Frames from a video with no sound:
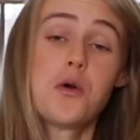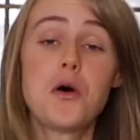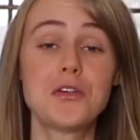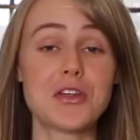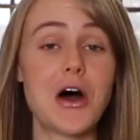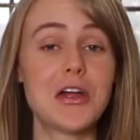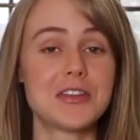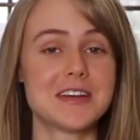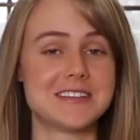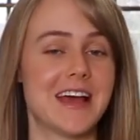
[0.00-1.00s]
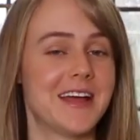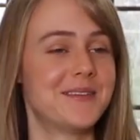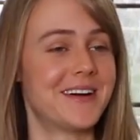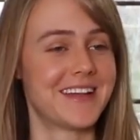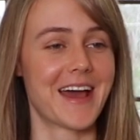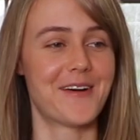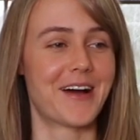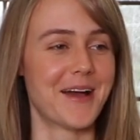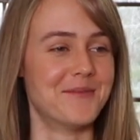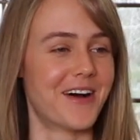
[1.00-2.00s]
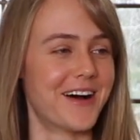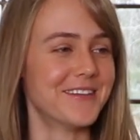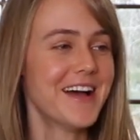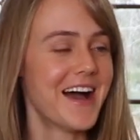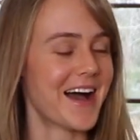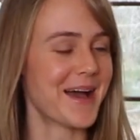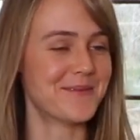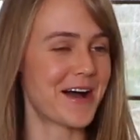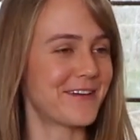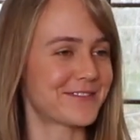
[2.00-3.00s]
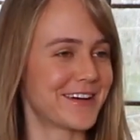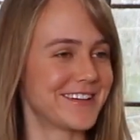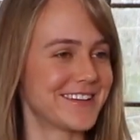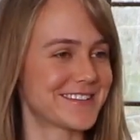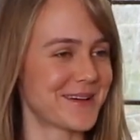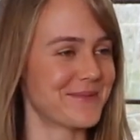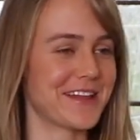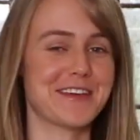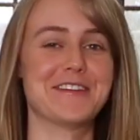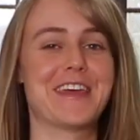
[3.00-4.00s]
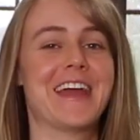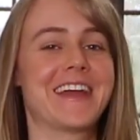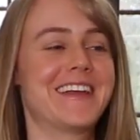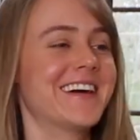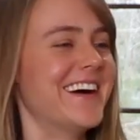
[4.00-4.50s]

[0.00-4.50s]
rolls on the table, now I'm off onto some other thing.